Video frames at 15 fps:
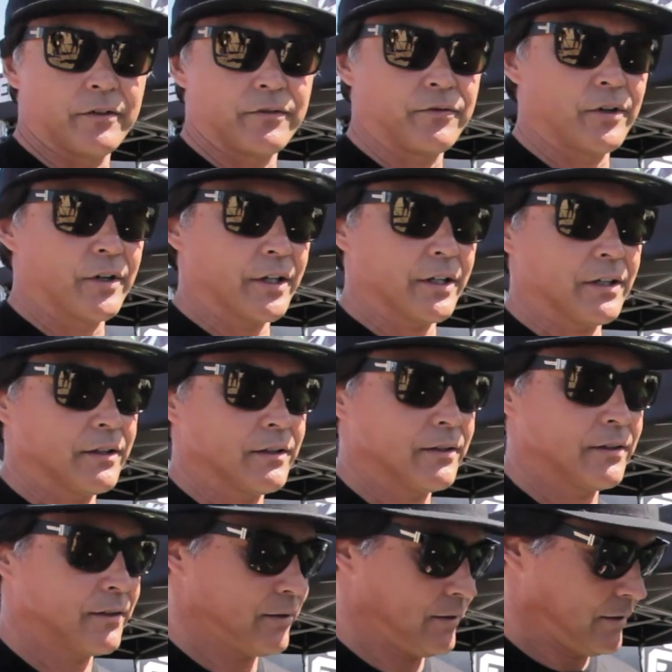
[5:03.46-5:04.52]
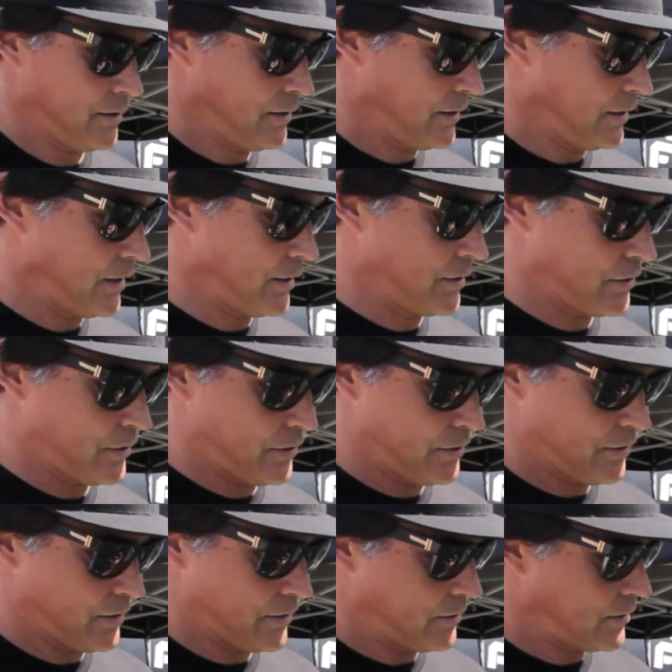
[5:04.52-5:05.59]
the fork is
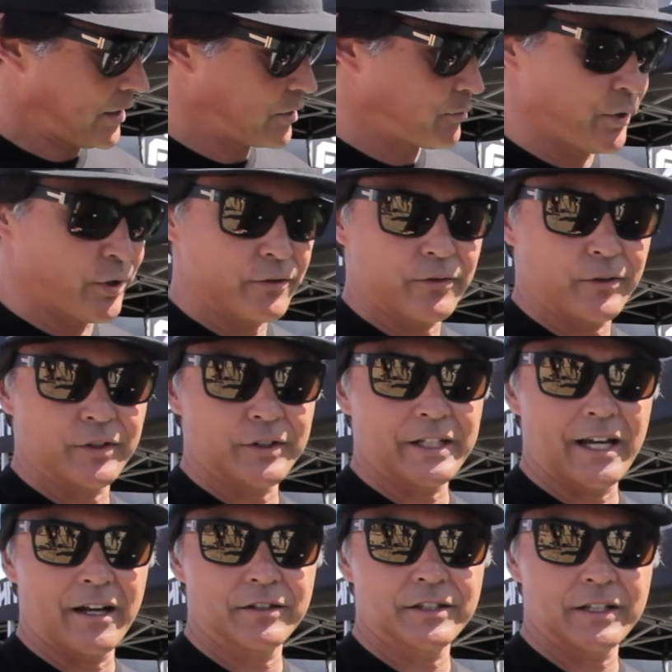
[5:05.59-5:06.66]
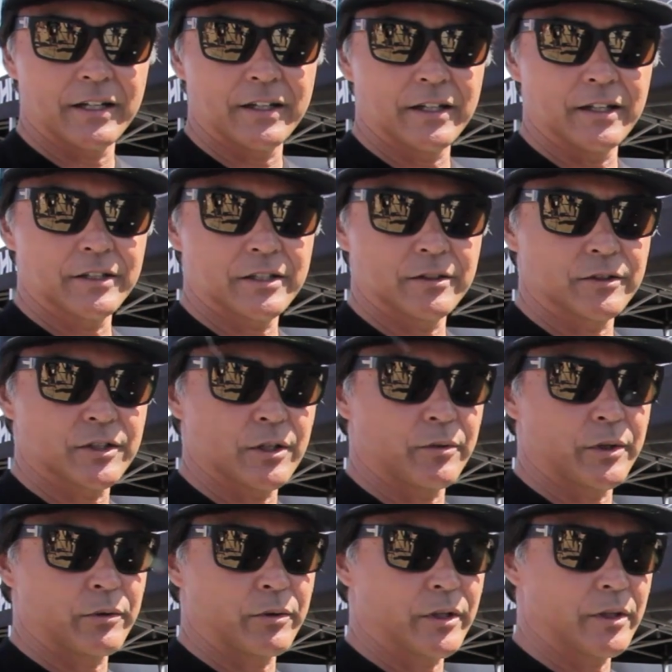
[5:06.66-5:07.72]
as beautiful as the outside is, and so
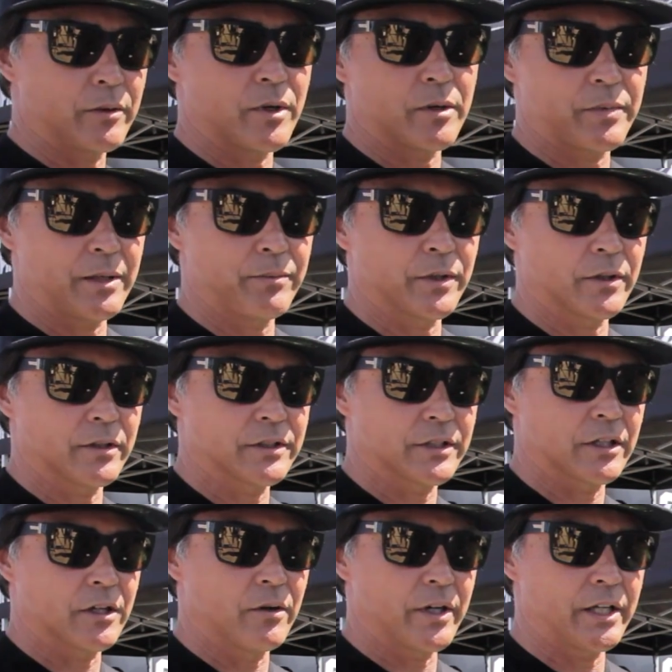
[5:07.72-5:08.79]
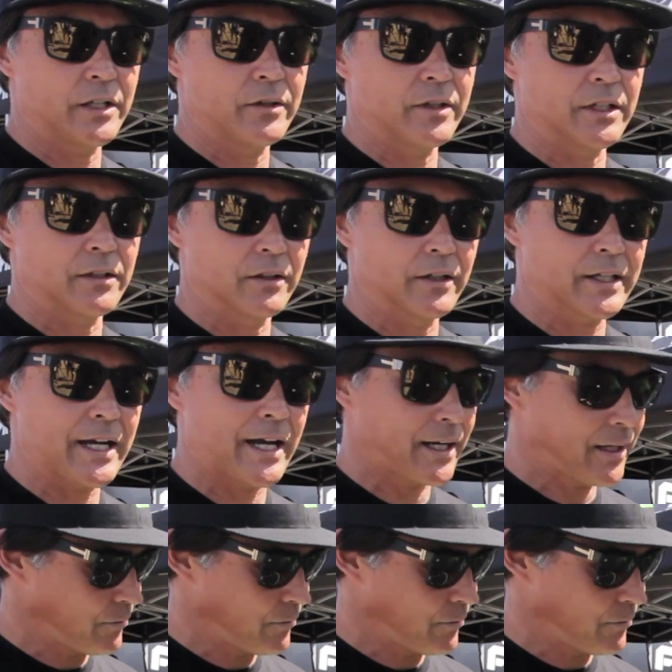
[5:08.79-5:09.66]
we really want people to go into it and look at